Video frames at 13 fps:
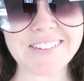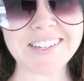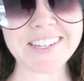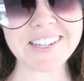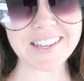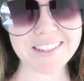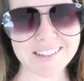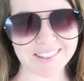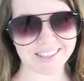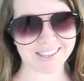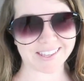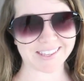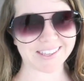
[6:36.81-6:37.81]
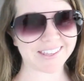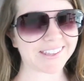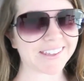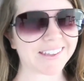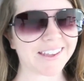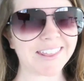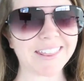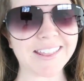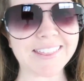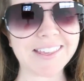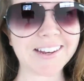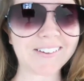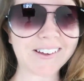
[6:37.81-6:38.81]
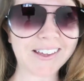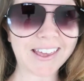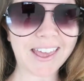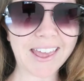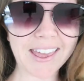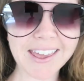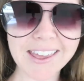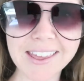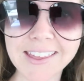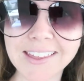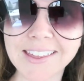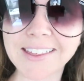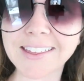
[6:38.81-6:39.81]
What do you guys think? I think they look okay.